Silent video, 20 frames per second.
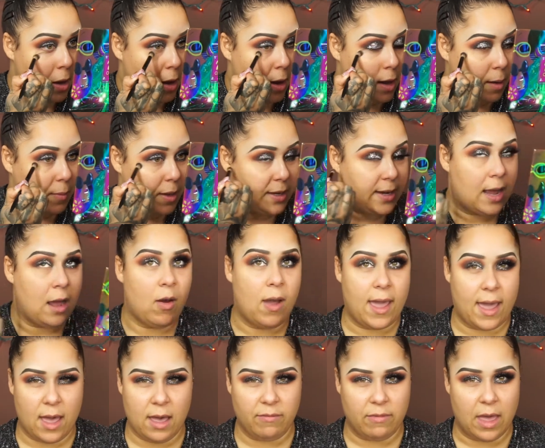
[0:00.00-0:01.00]
And now I
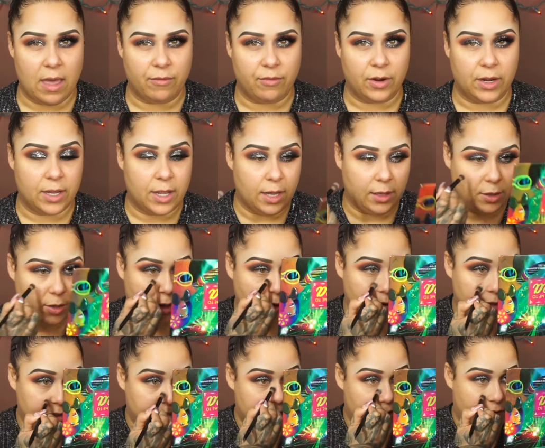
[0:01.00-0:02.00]
have every color,
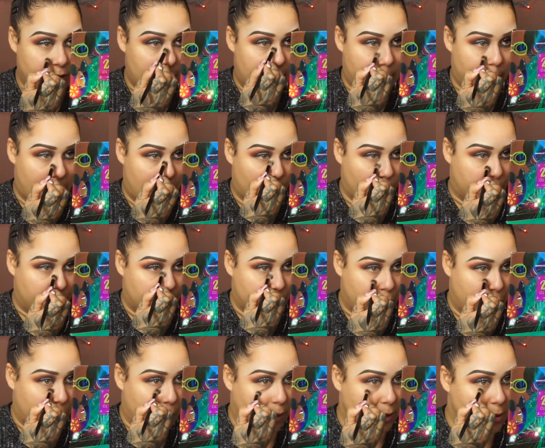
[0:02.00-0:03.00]
unless they came out with
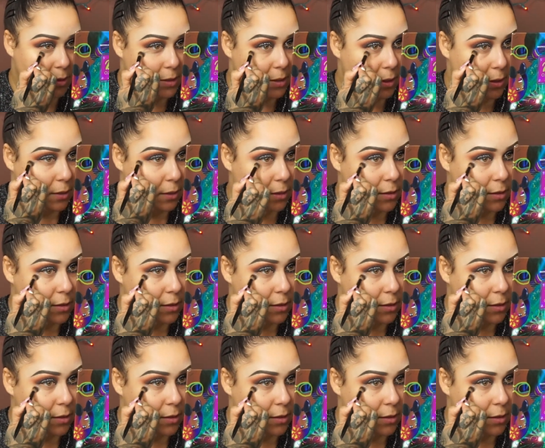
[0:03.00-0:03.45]
new ones.